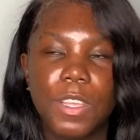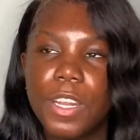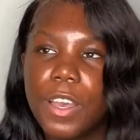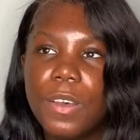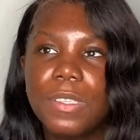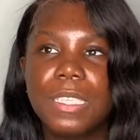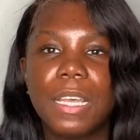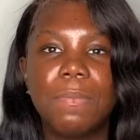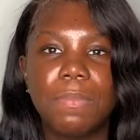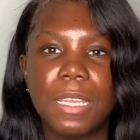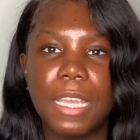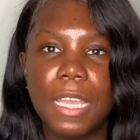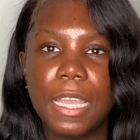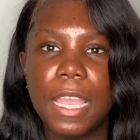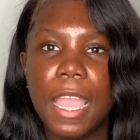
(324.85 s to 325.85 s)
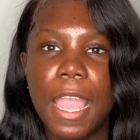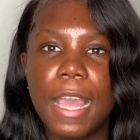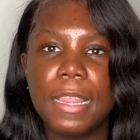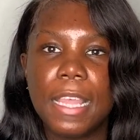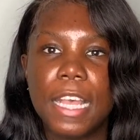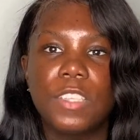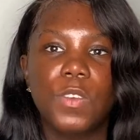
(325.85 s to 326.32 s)
You know, something
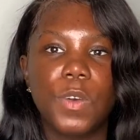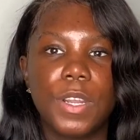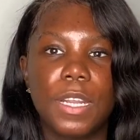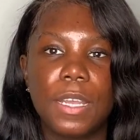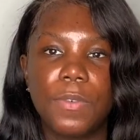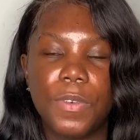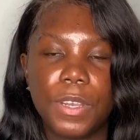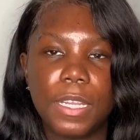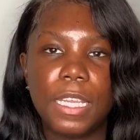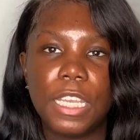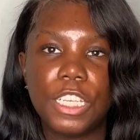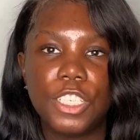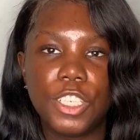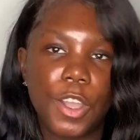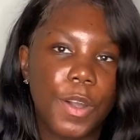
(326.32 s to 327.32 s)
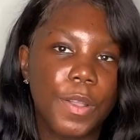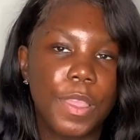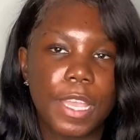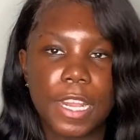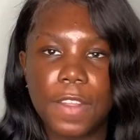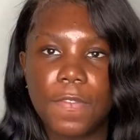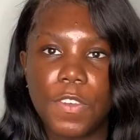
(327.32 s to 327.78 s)
that's going to really show
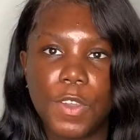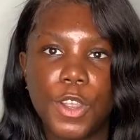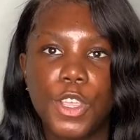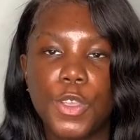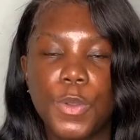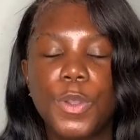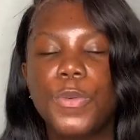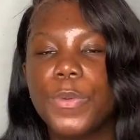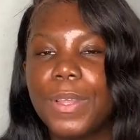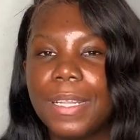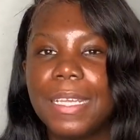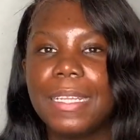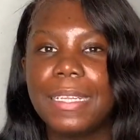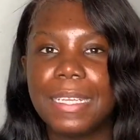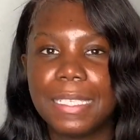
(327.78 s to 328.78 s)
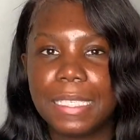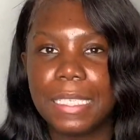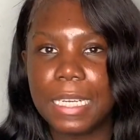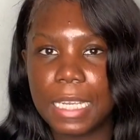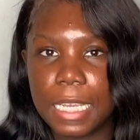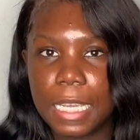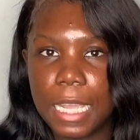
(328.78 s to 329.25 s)
the interviewer you are really
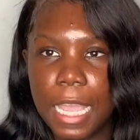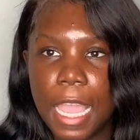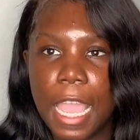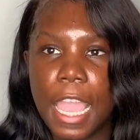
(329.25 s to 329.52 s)
listening